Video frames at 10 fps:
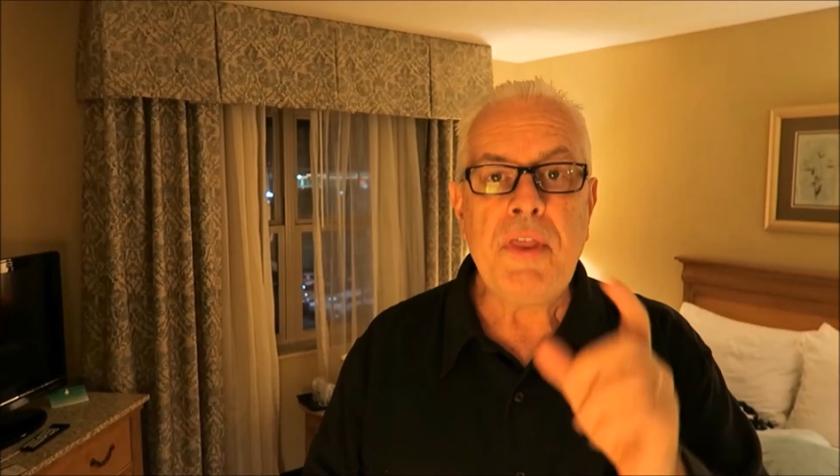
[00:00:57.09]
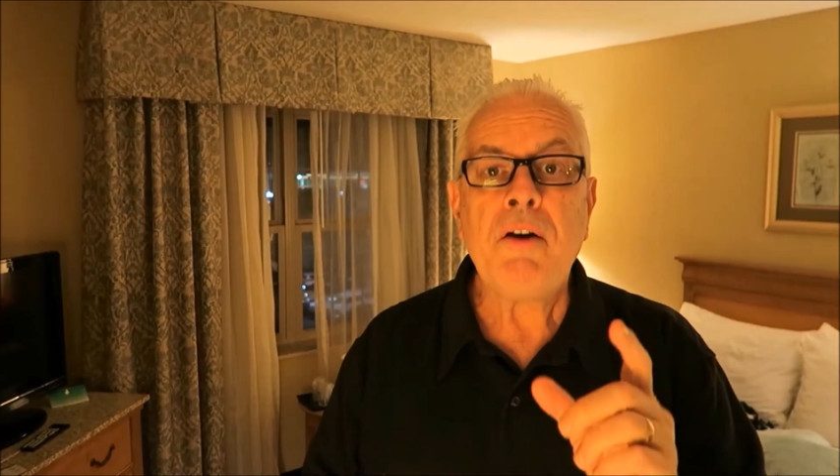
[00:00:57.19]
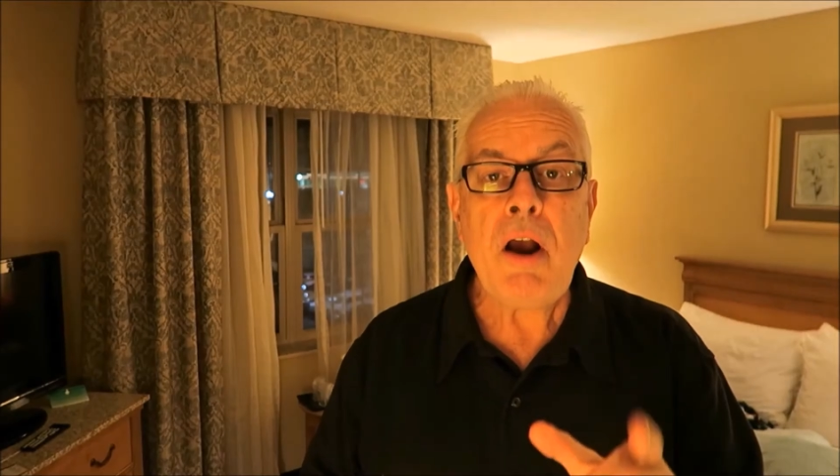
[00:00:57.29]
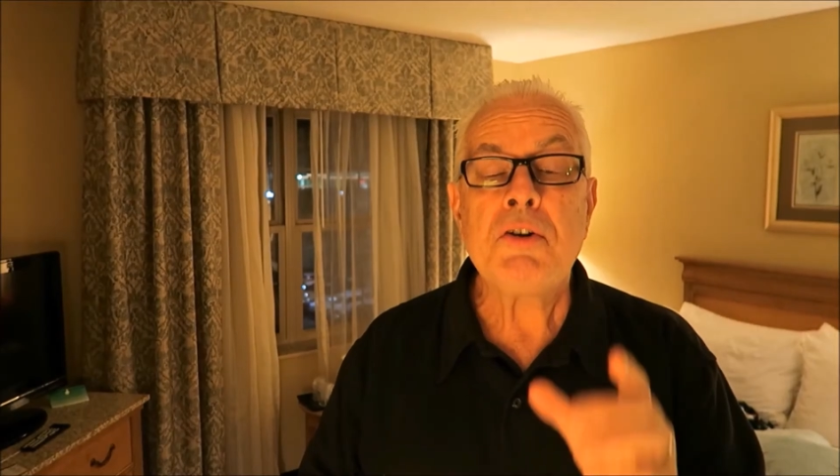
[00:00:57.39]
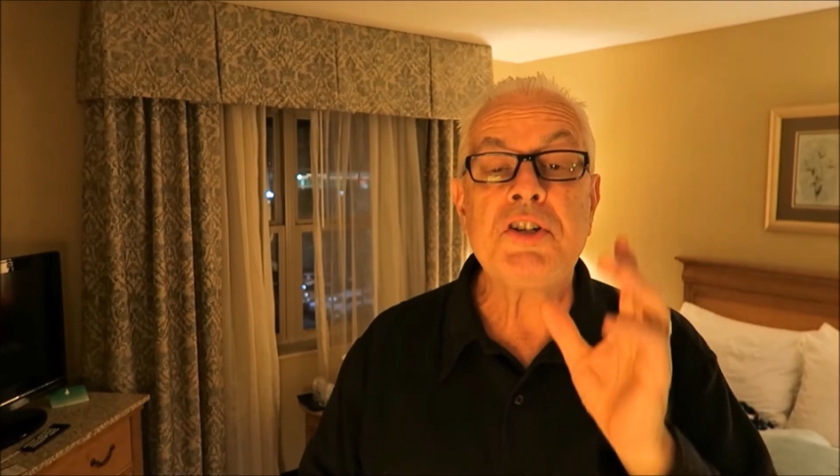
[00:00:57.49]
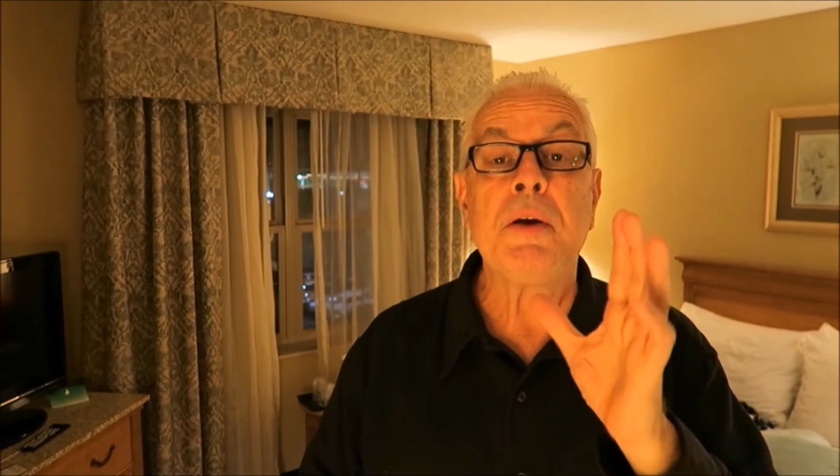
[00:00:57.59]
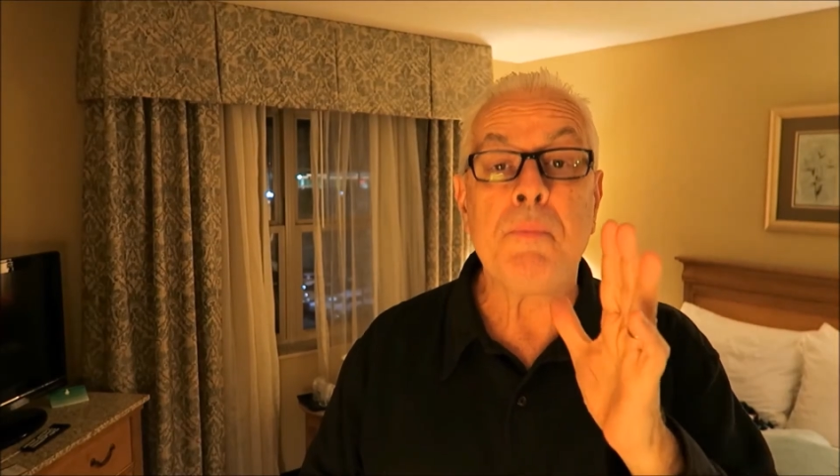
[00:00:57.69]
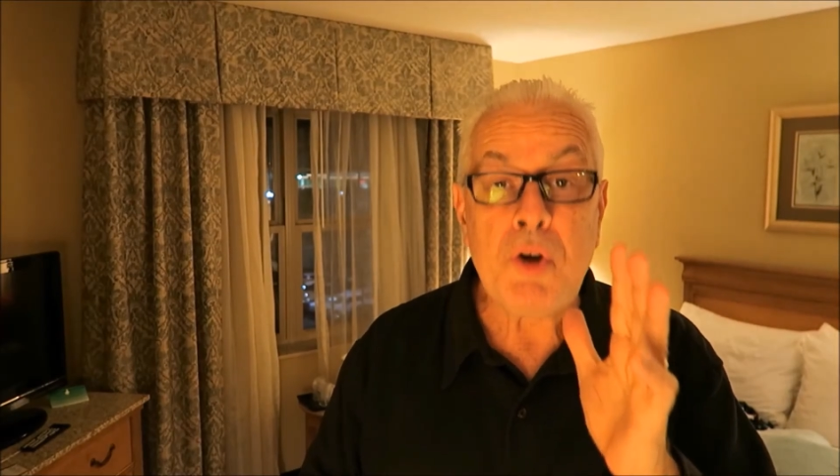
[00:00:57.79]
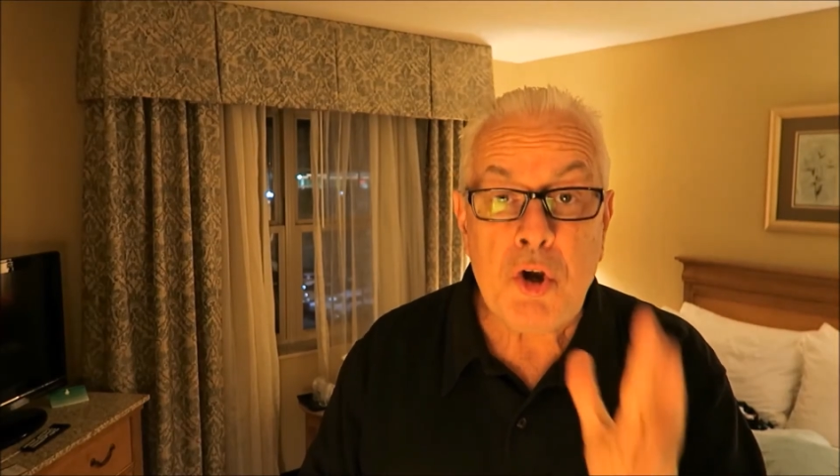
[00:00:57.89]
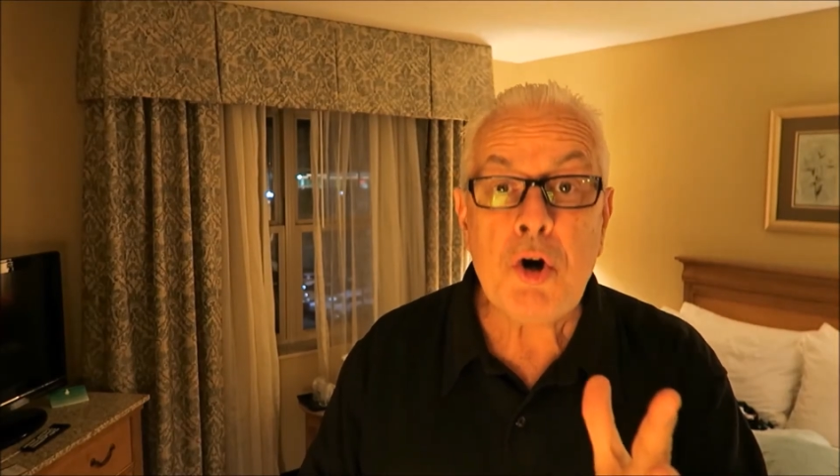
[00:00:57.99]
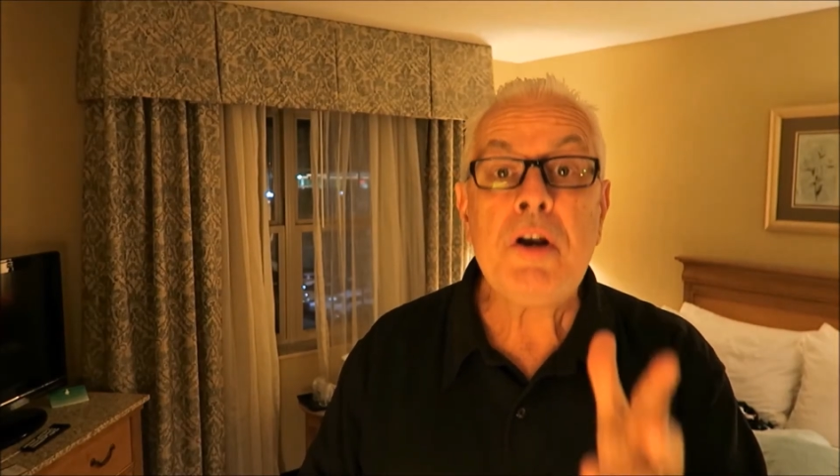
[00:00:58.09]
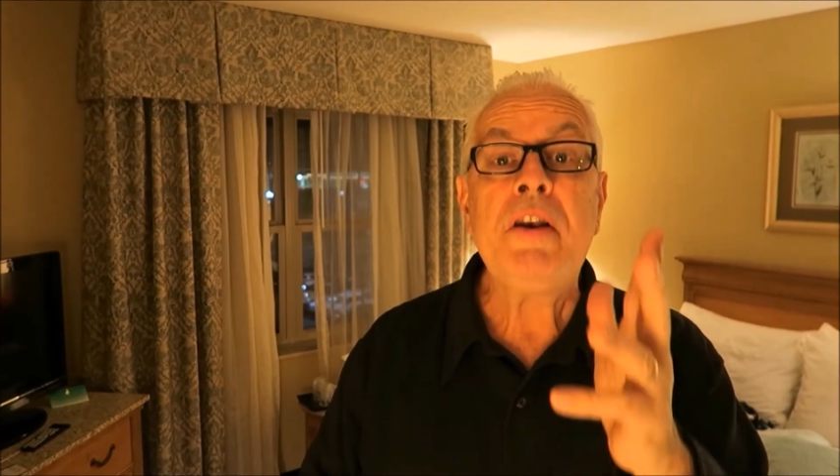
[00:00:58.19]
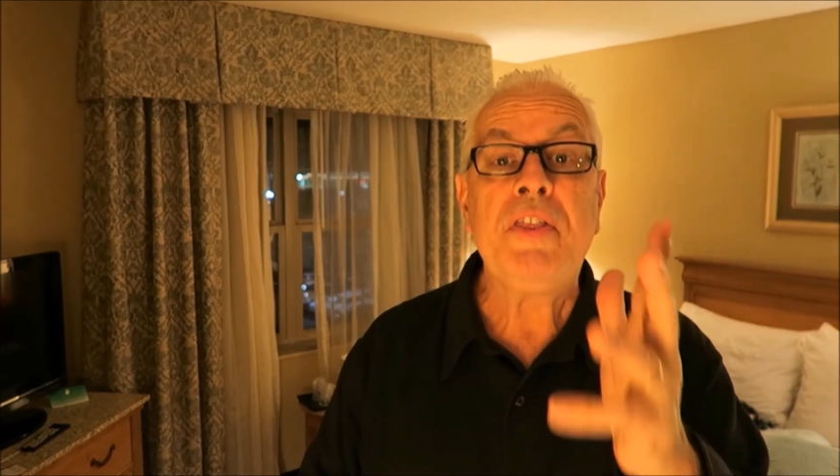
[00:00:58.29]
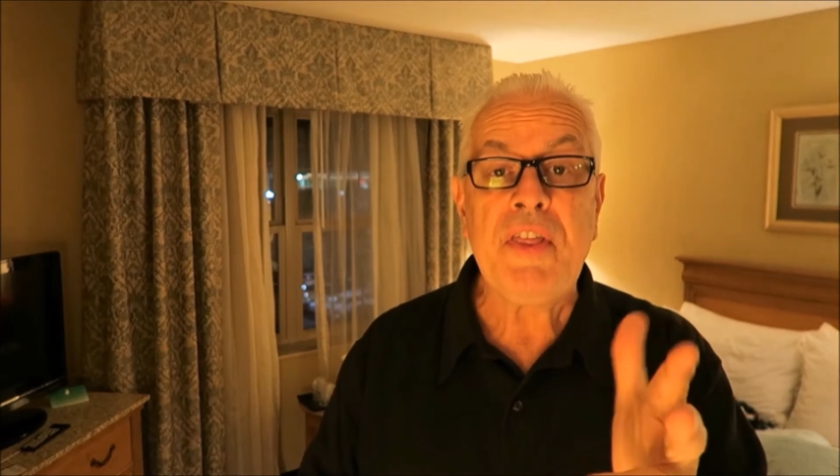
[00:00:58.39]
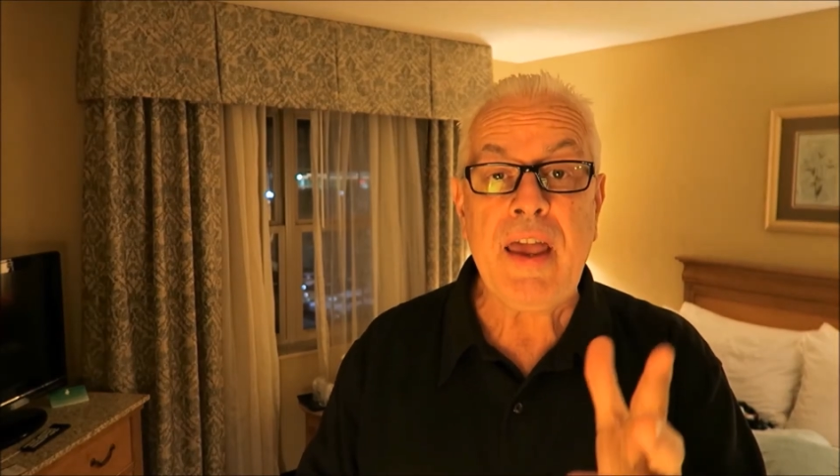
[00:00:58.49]
There are some
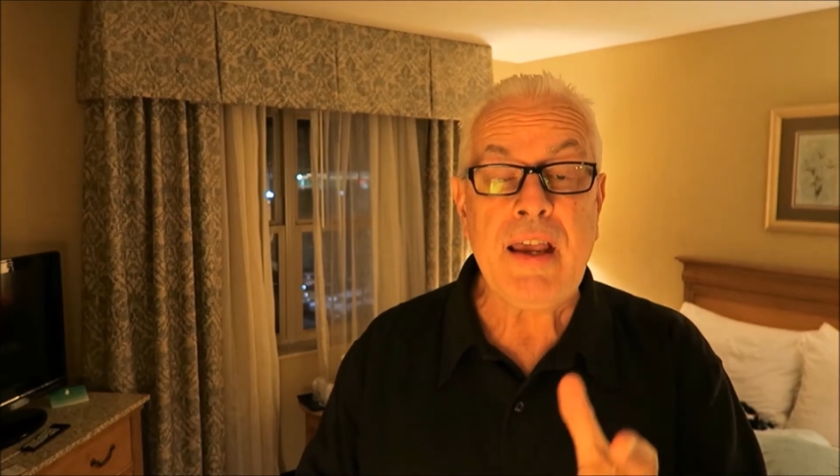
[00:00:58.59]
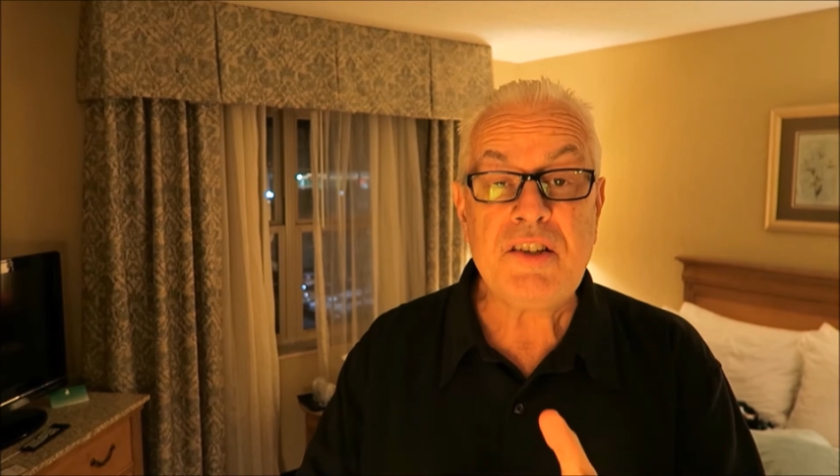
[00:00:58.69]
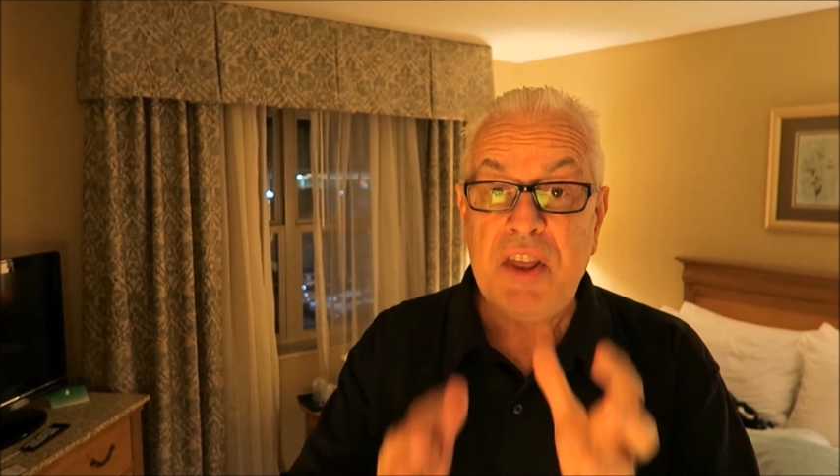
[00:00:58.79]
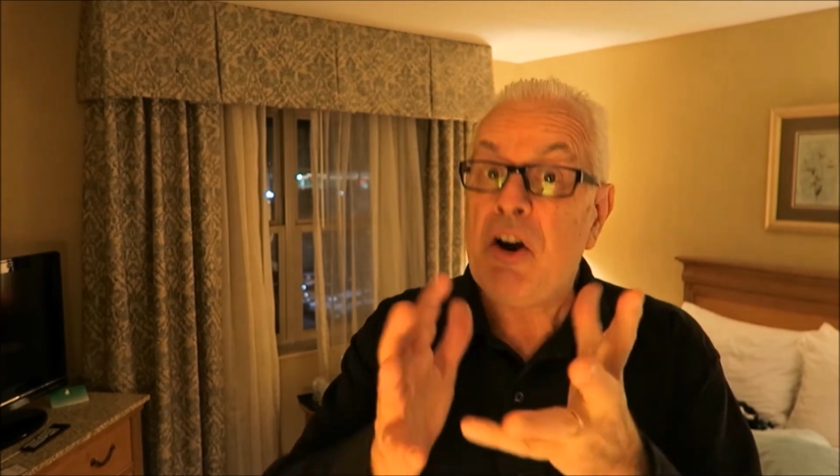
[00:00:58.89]
good things,